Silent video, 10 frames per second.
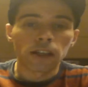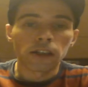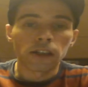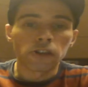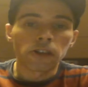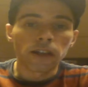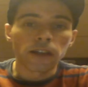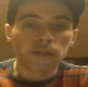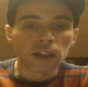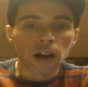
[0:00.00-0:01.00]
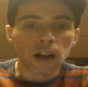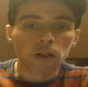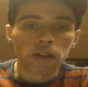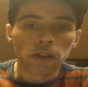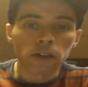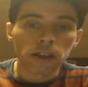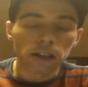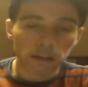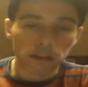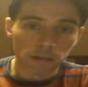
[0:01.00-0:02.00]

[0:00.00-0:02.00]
because you can